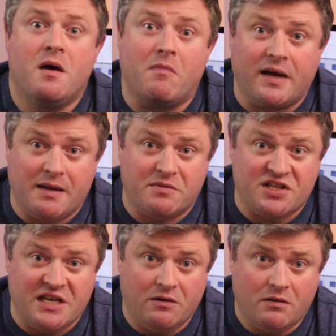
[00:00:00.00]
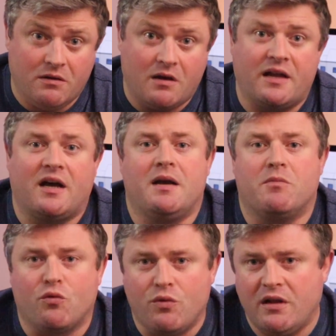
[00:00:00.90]
My name is Neil, and I am
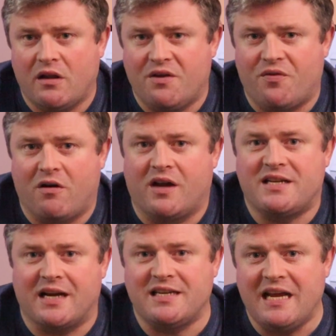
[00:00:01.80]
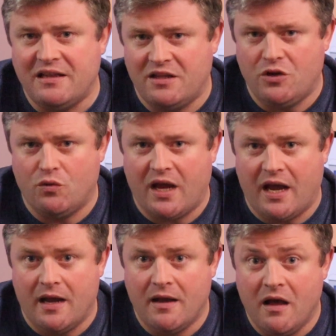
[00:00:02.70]
a real-life architect in the
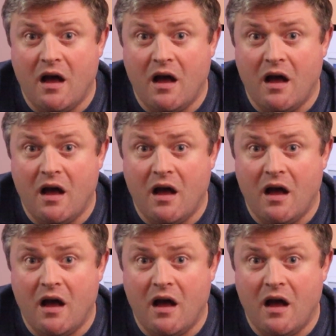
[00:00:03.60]
UK.